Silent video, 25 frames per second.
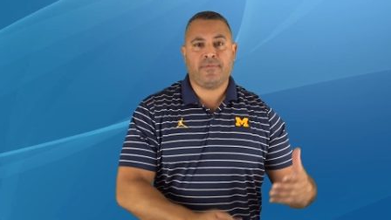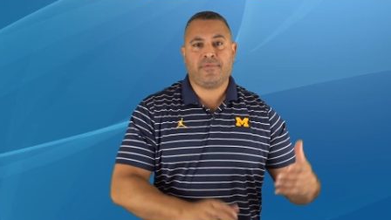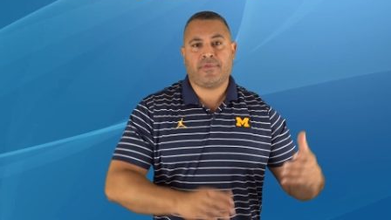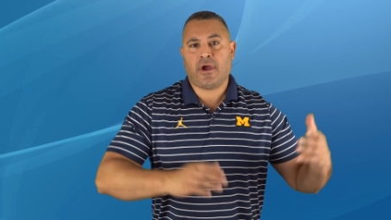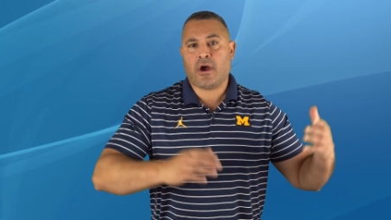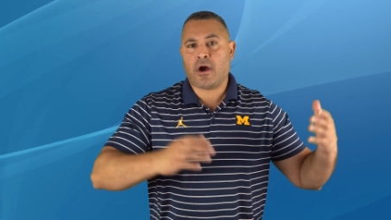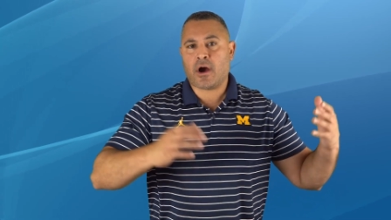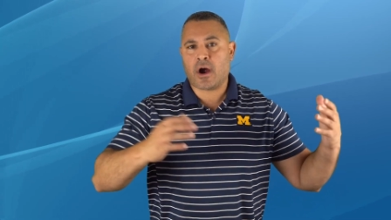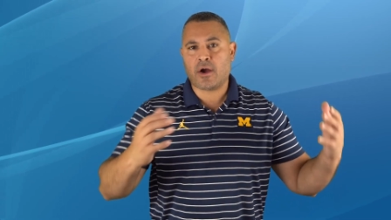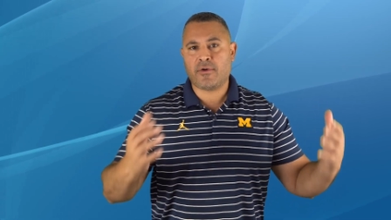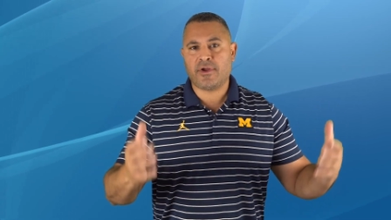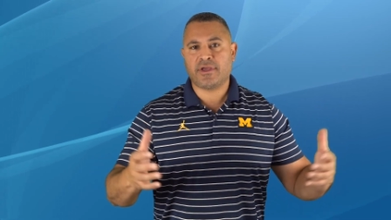There
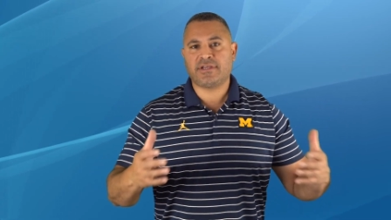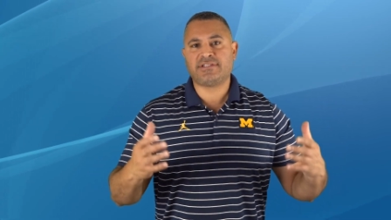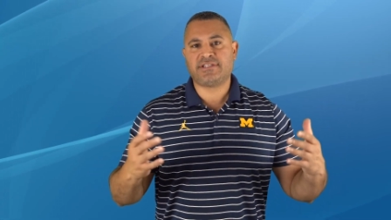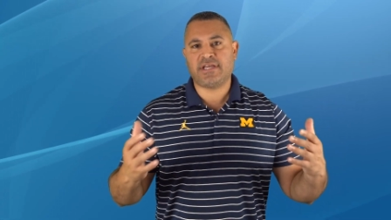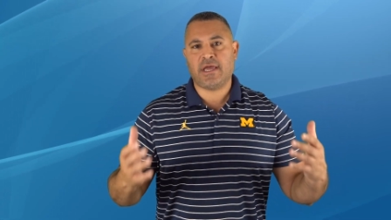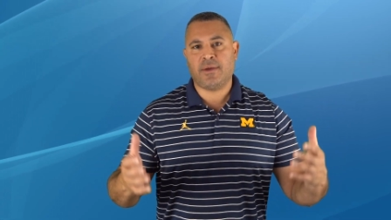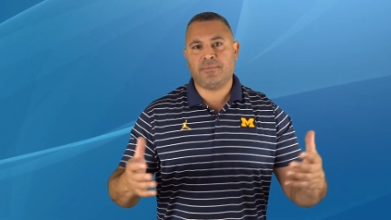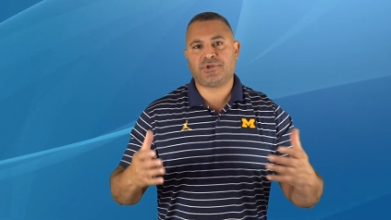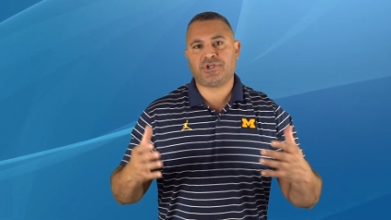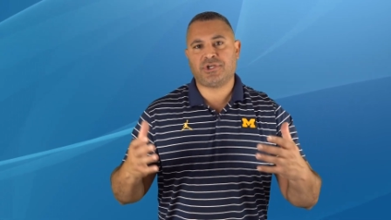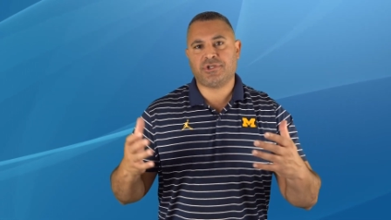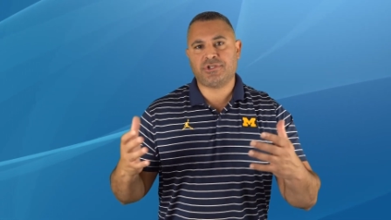are
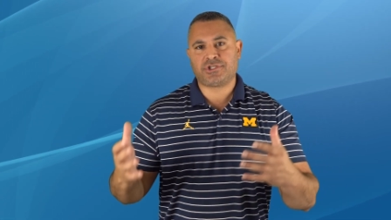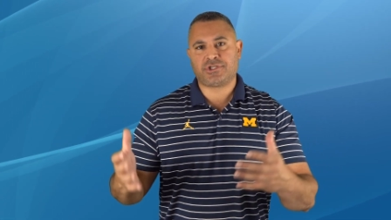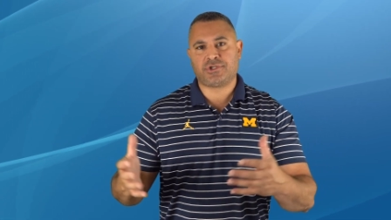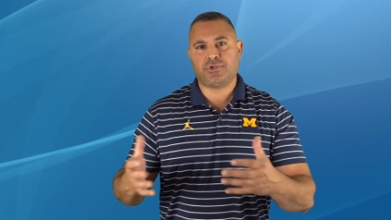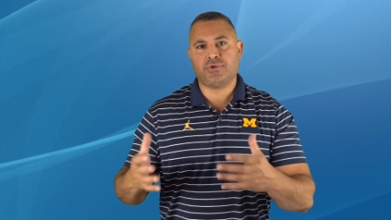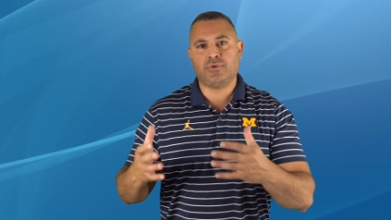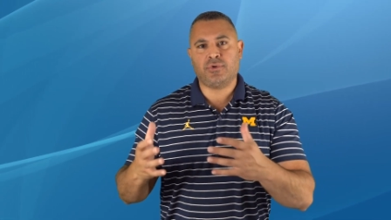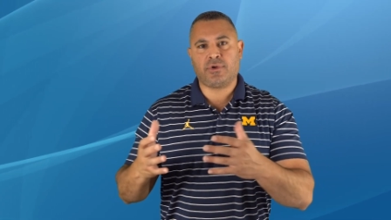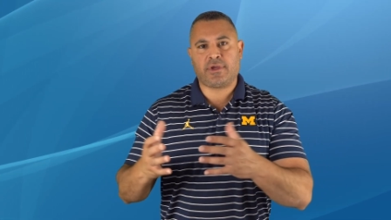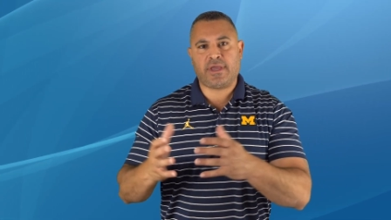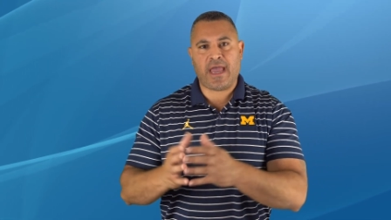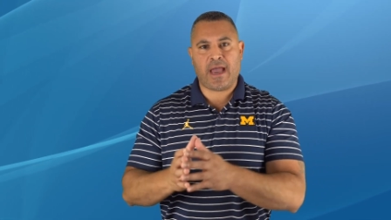exemptions
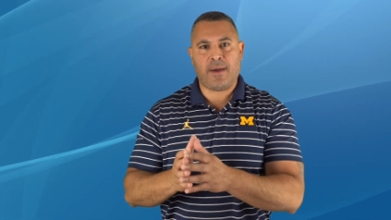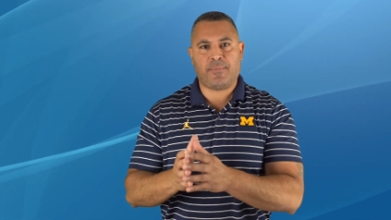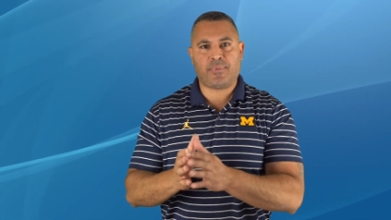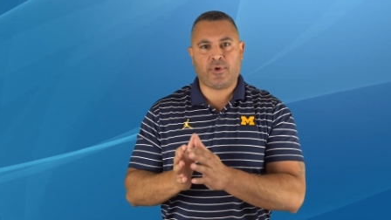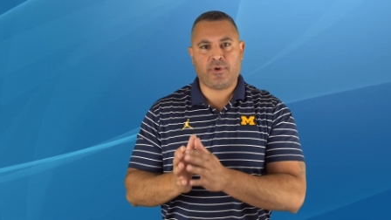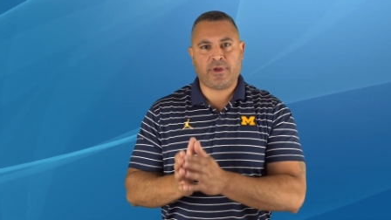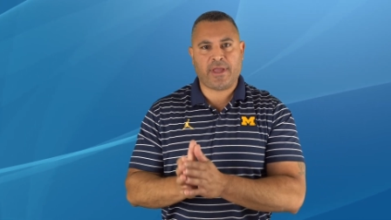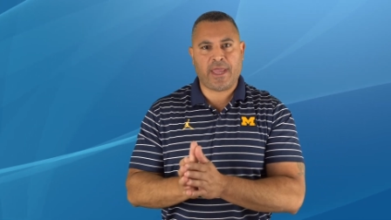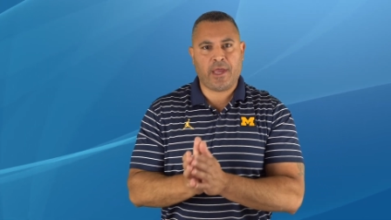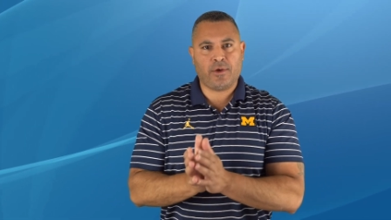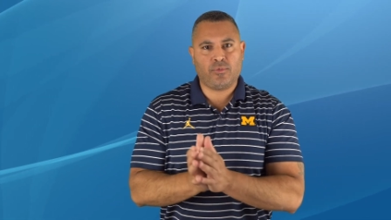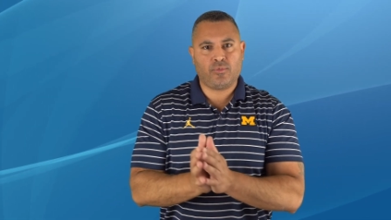to capital
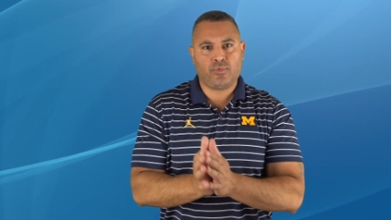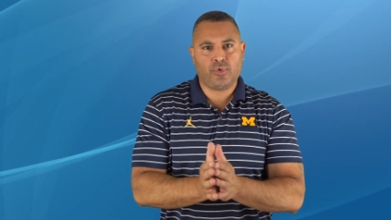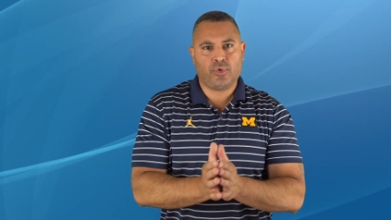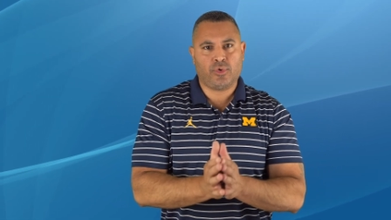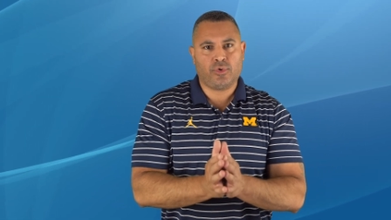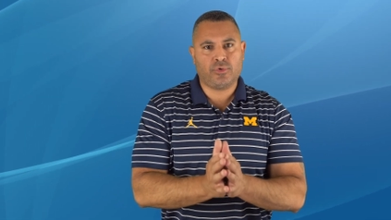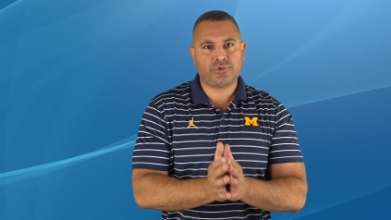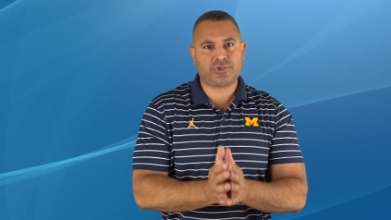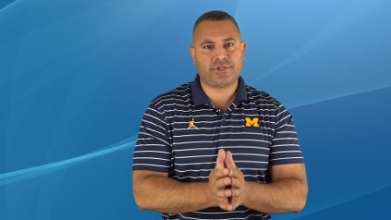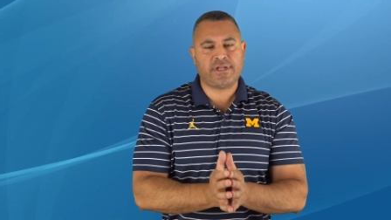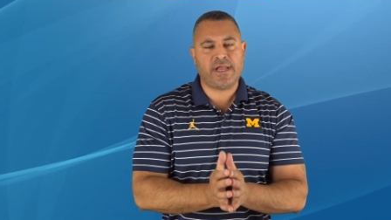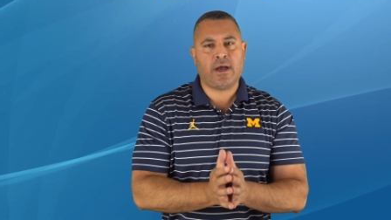gain
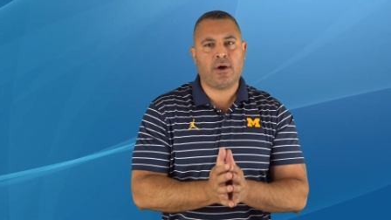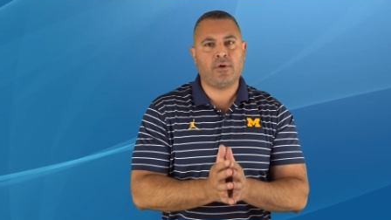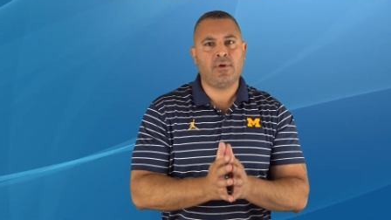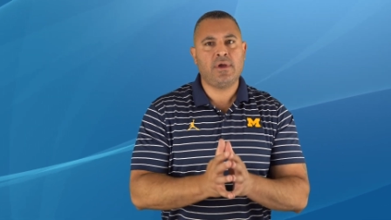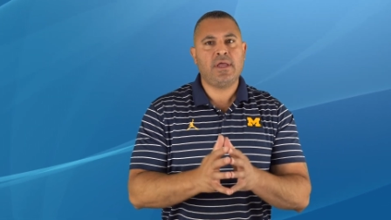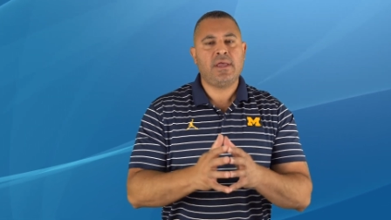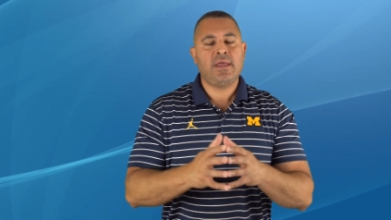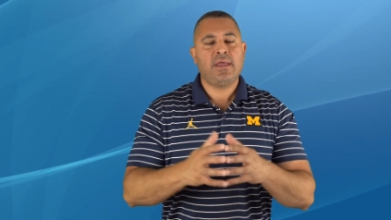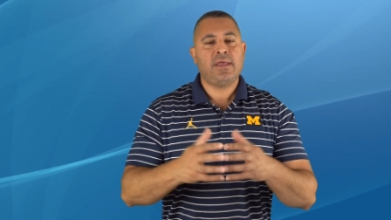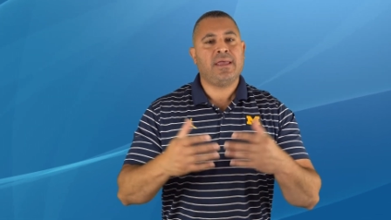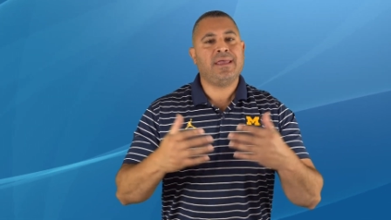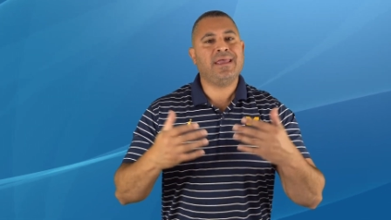rules. Now,
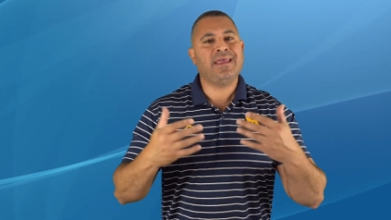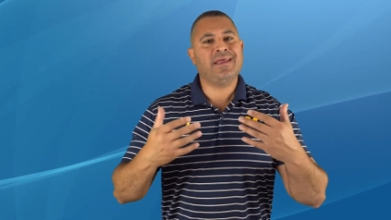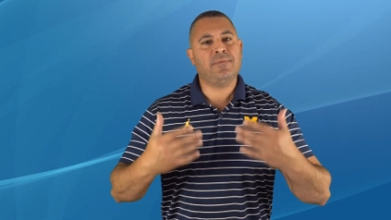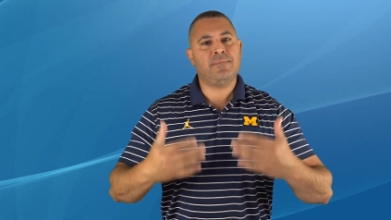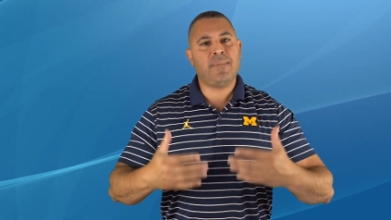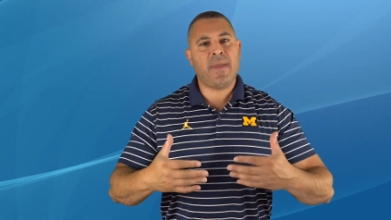in